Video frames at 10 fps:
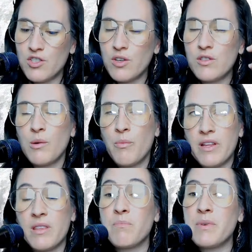she also
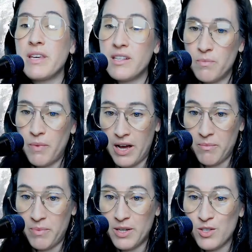brought the peace pipe.